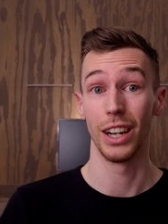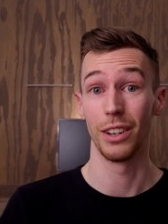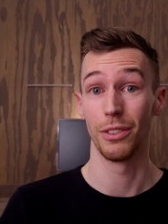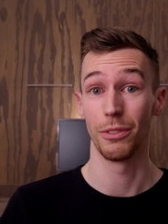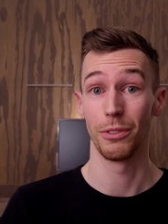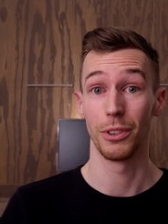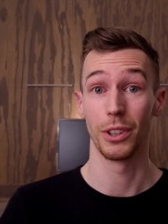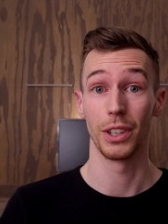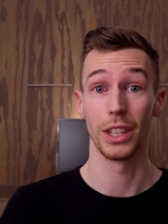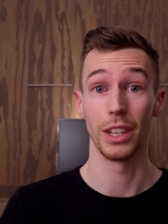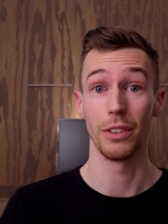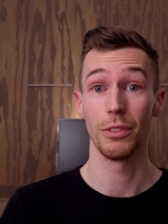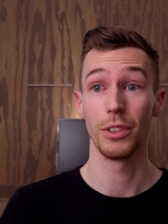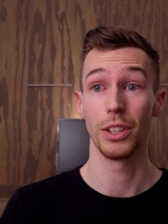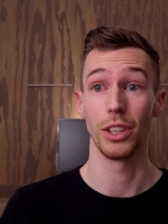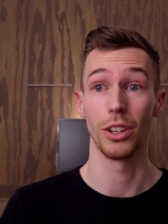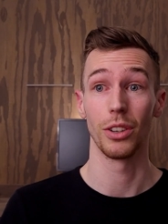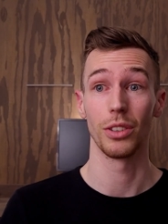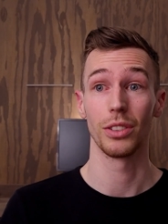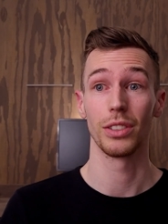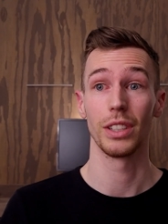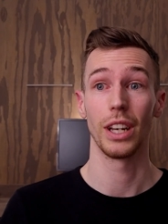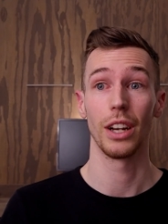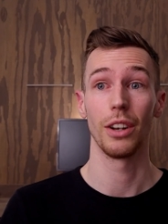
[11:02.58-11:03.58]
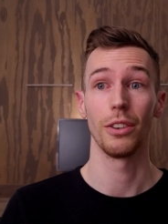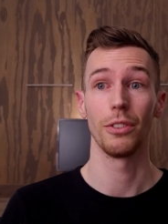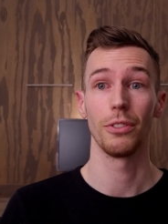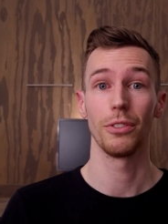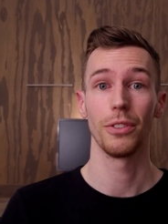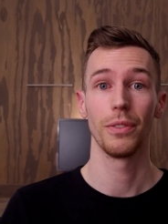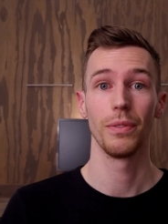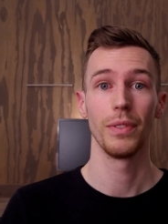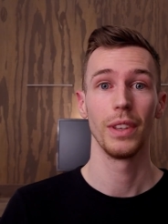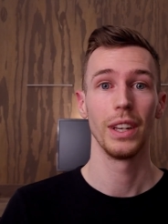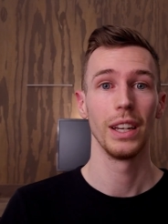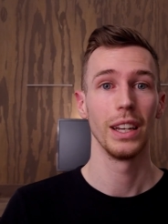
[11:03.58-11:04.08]
and forgiving
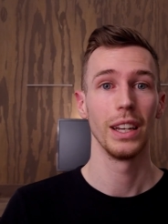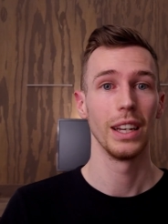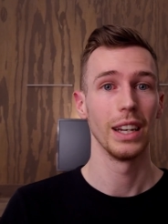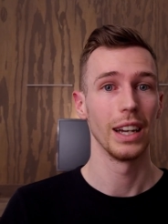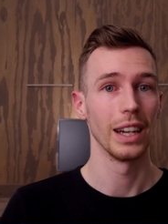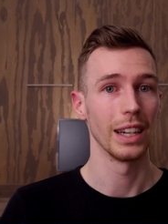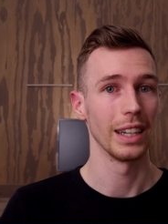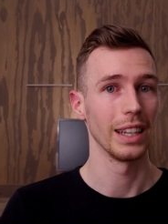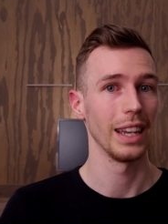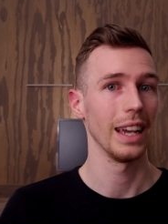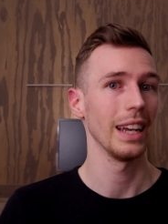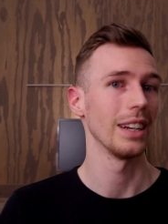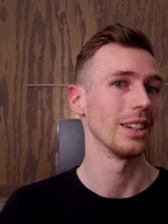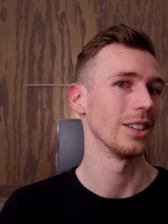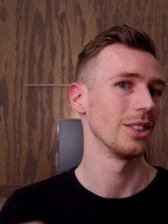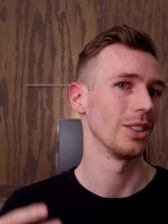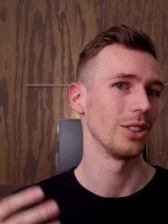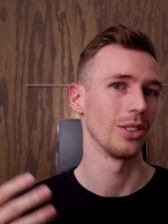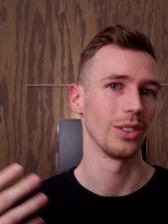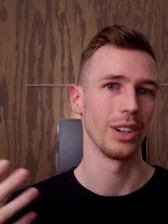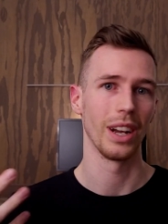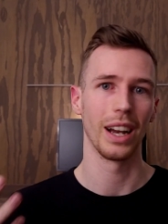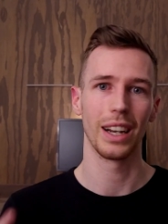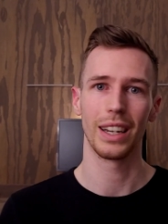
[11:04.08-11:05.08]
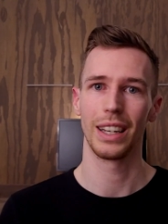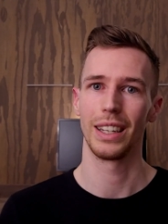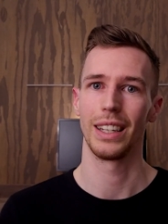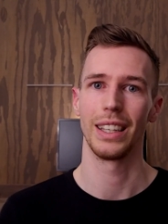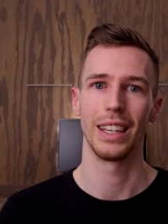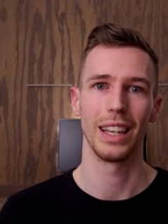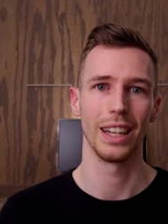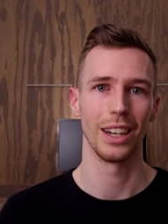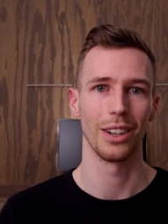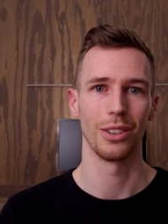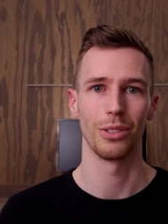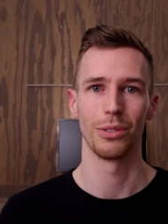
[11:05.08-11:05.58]
yourself. Again, you're not going
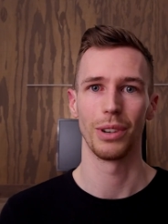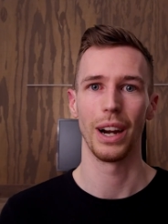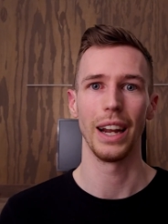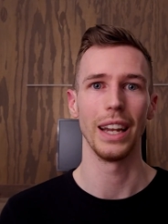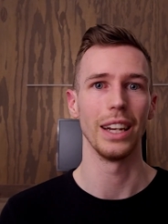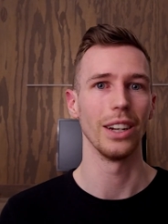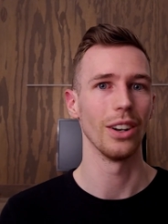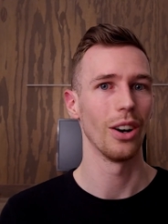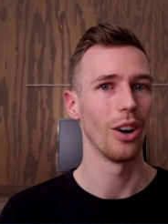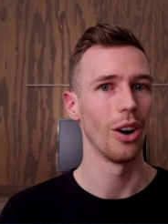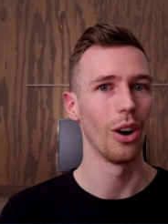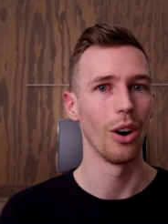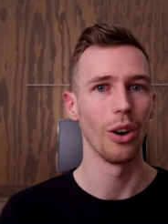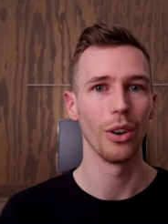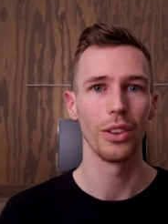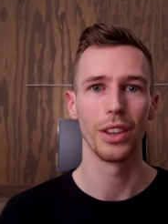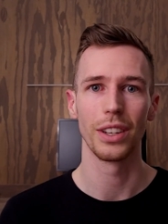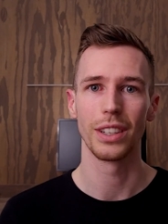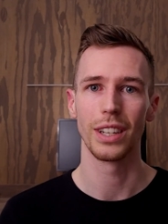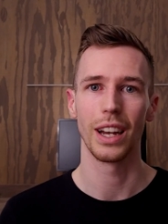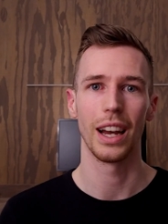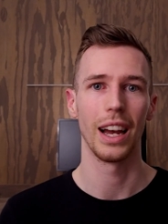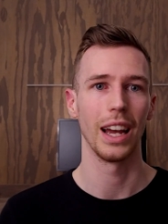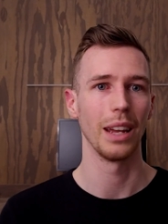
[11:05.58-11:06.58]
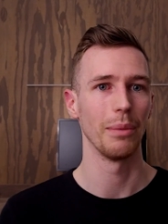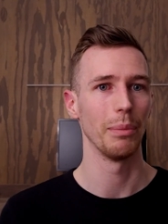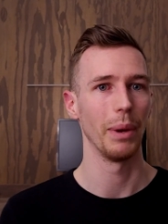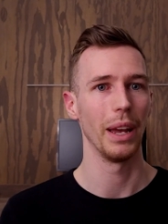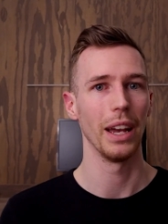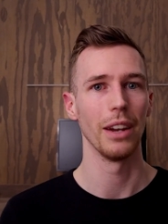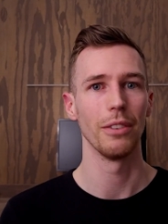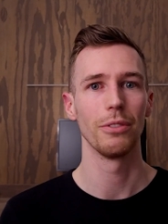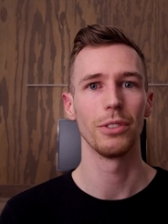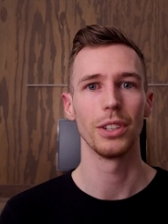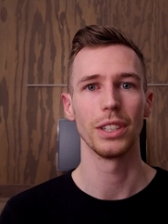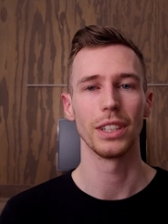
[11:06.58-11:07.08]
to get it right all the time,
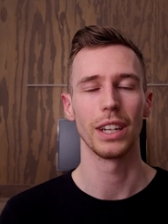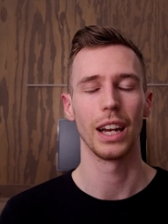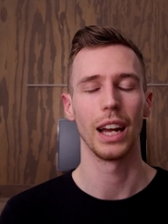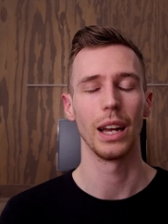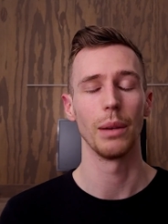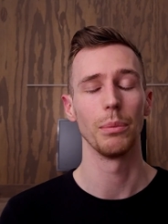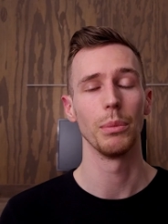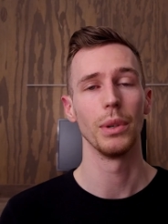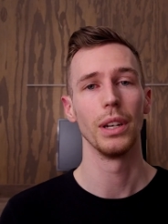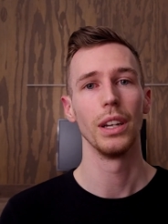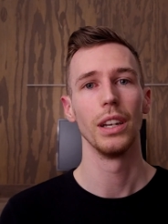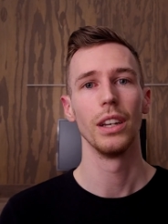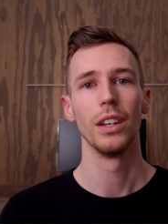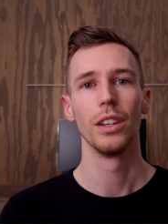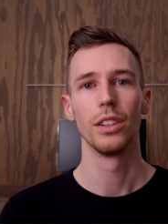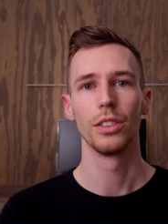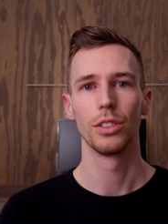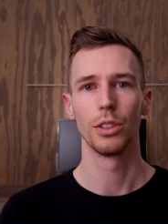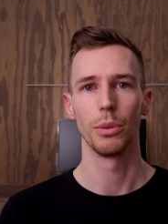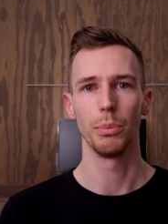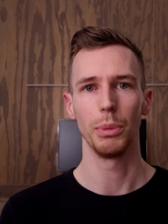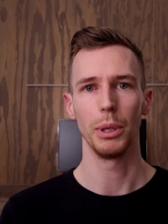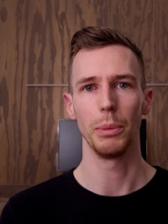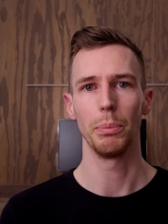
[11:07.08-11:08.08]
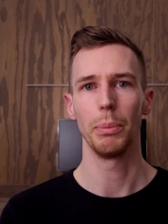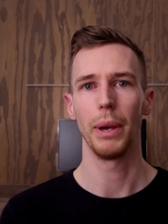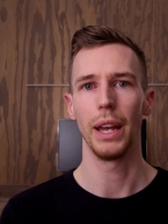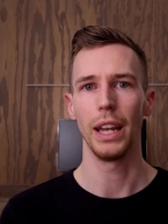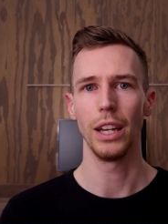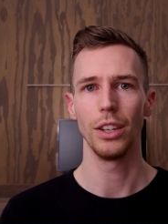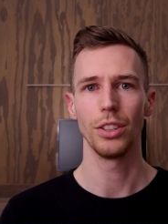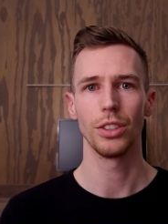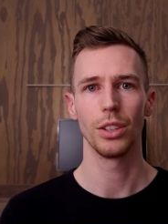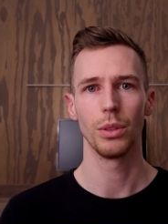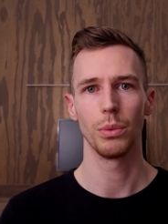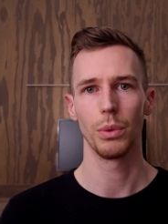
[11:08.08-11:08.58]
every time. So be
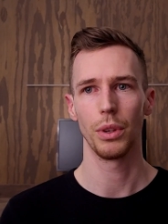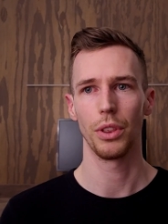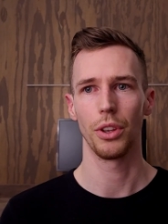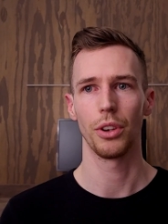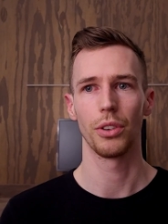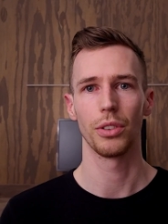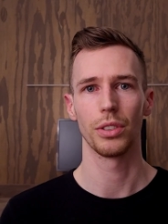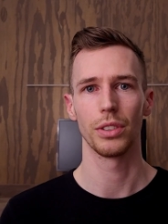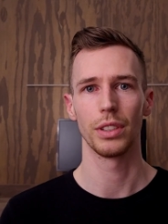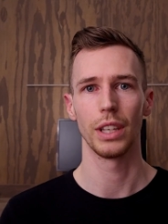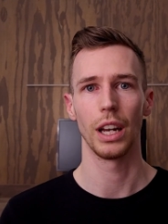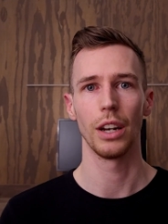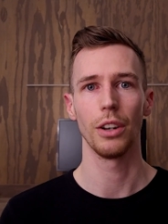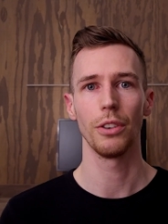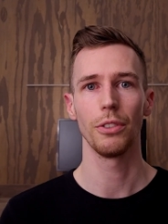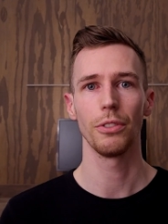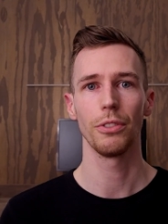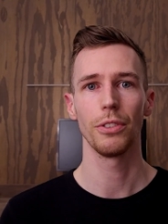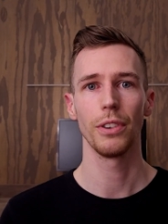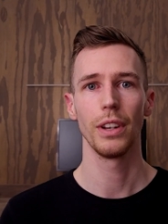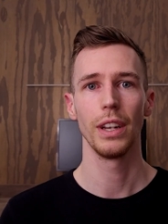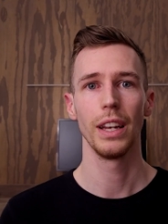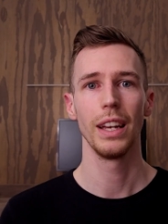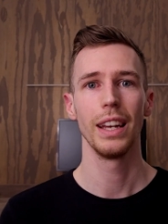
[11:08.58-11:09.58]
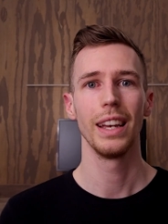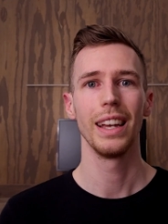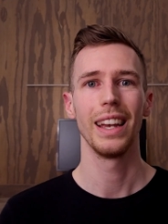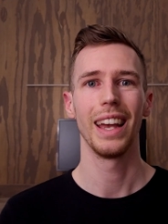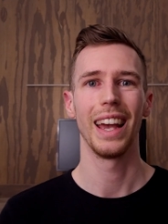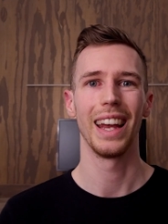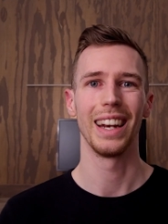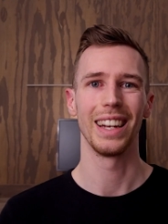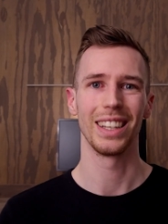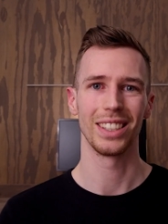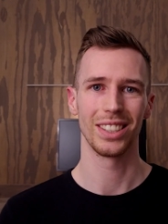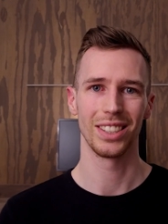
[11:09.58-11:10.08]
patient with yourself
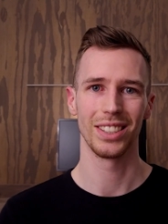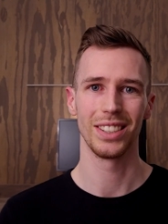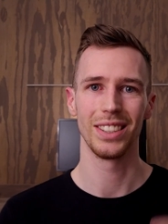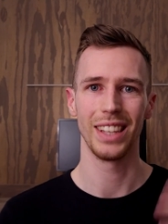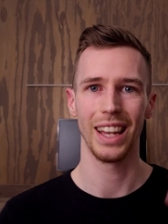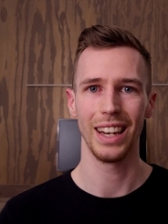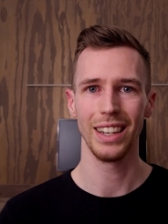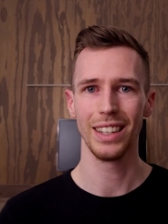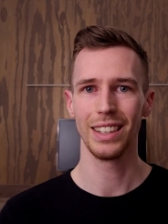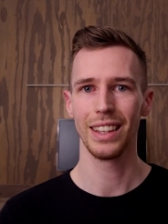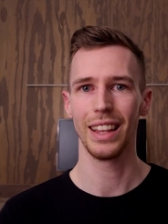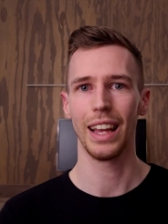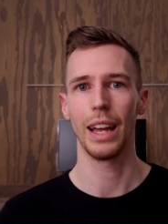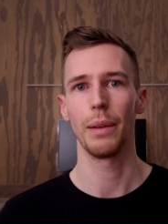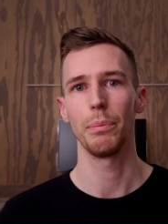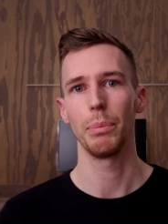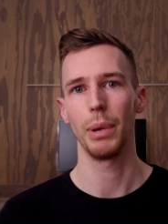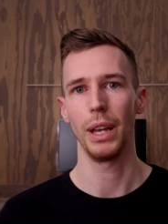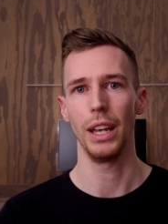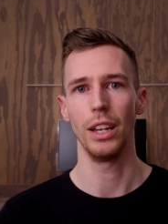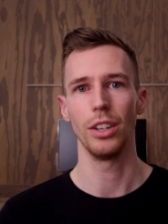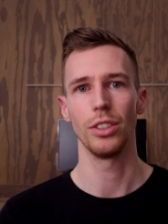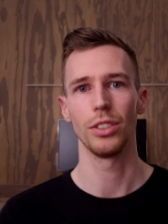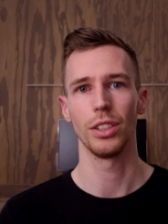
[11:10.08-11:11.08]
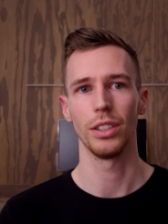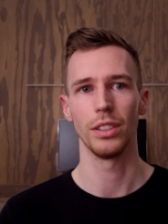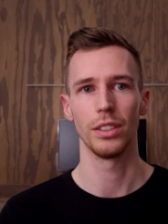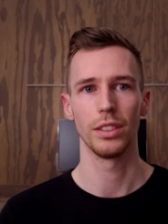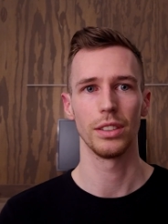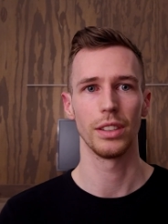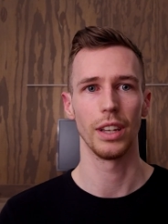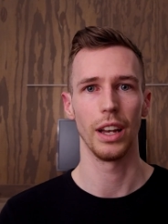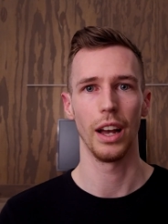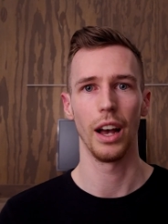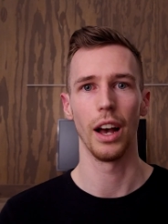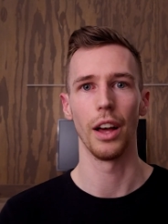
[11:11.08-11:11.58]
and extend that patience
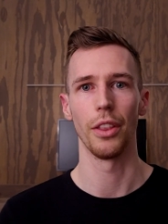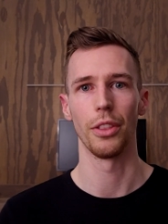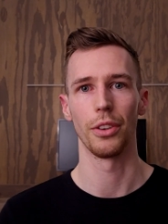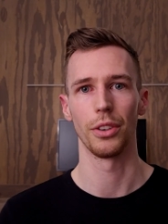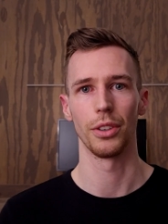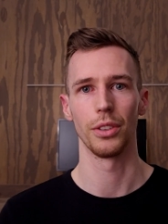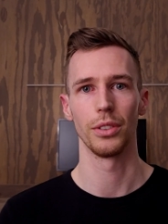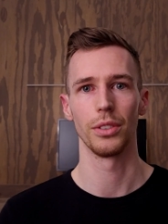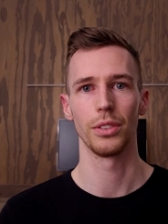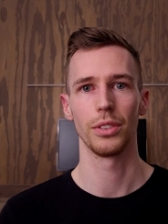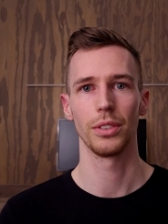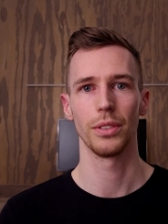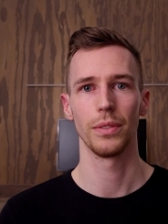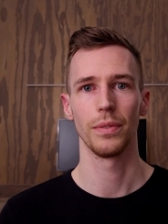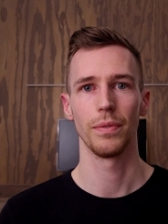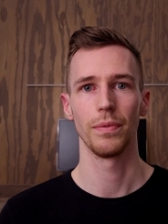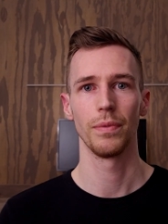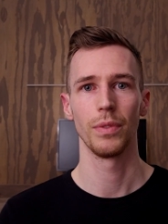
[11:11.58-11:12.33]
to others.